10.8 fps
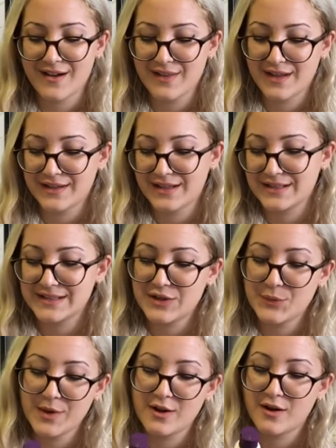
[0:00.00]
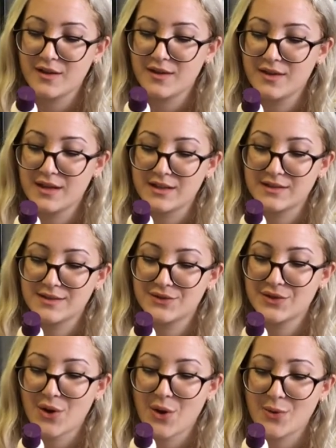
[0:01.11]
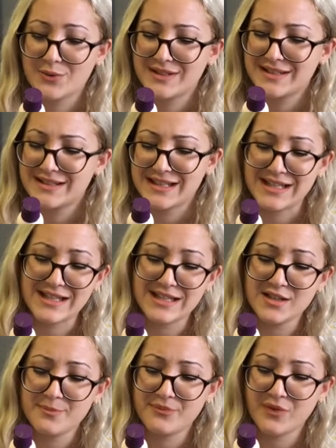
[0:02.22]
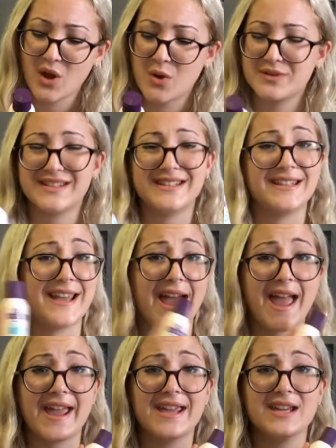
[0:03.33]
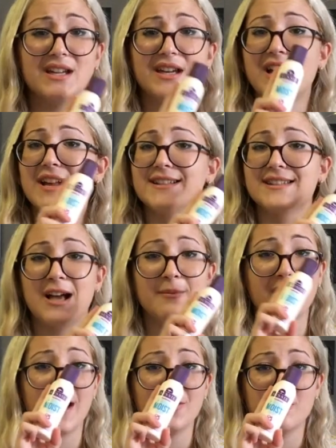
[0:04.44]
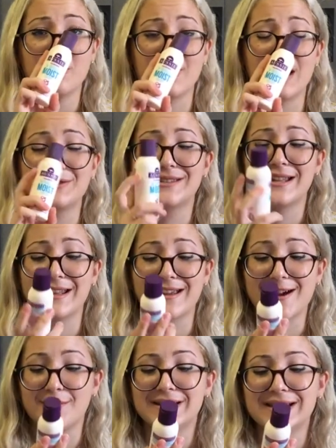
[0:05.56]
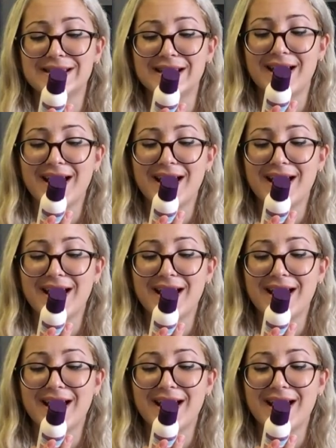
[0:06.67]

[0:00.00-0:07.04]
Then next up I got this OCA, tell me how you pronounce that in the comments,